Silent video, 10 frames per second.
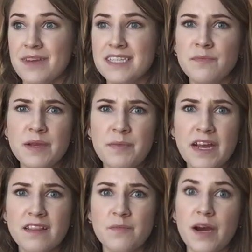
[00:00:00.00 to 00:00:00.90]
It's a big
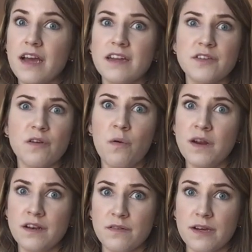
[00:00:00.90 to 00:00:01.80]
pain in the butt and you don't
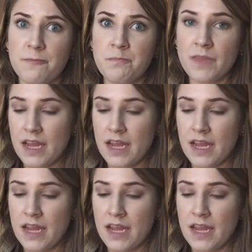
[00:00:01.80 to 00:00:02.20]
want to do it.